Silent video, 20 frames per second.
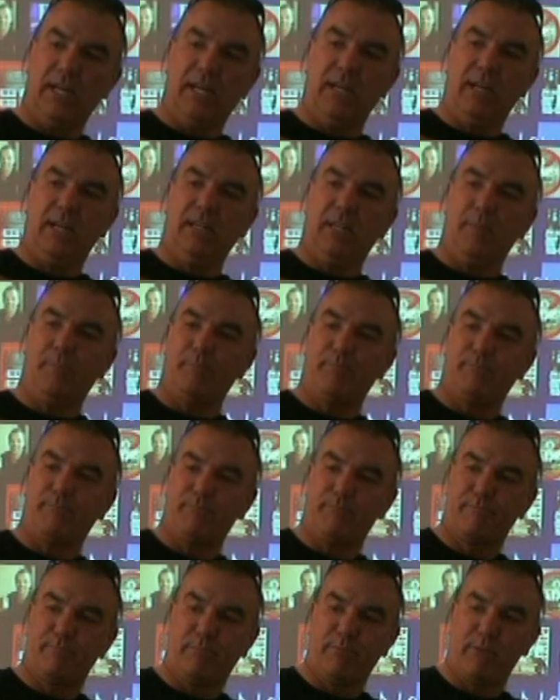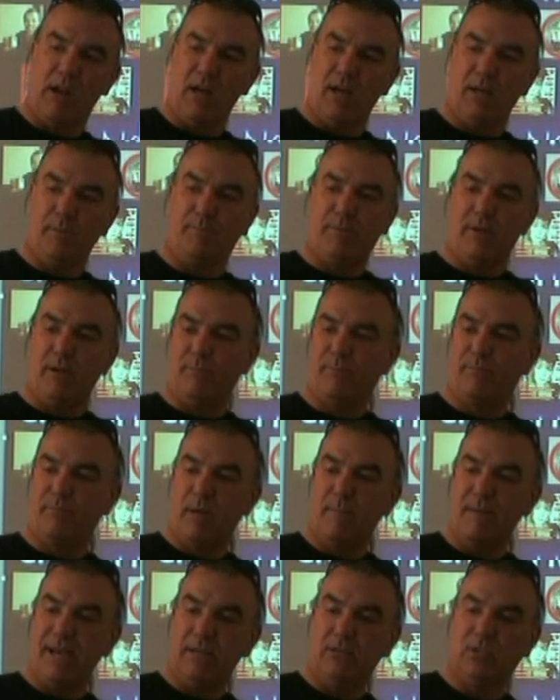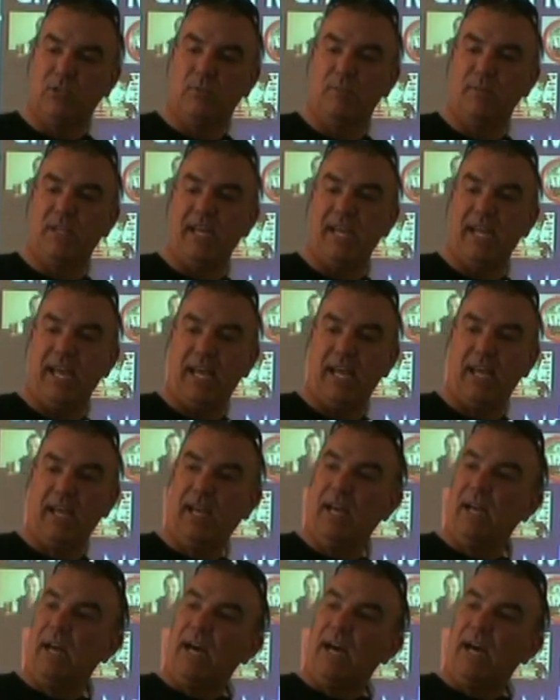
and the amount up there.